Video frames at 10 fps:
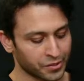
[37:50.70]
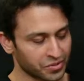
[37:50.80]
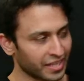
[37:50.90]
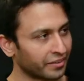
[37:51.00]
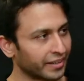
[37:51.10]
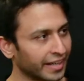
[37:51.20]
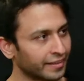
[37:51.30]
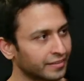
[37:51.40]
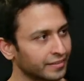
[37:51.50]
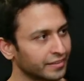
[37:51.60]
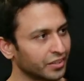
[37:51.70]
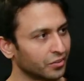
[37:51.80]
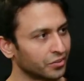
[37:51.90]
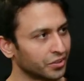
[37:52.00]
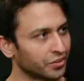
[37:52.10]
you segregate,
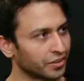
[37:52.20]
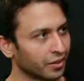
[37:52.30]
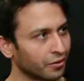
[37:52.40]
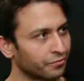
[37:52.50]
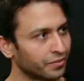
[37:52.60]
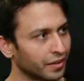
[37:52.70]
your kind of